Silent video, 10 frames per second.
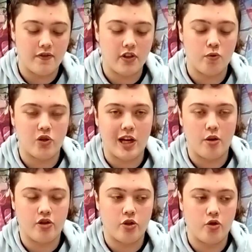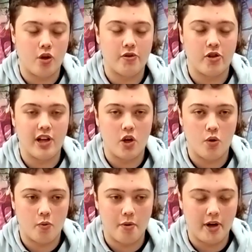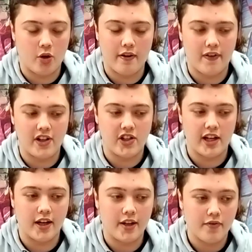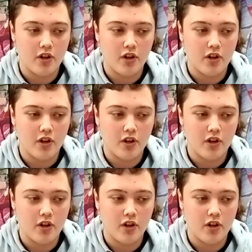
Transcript: First of all, shout outs to Thomas O'Neill, one of my great friends here.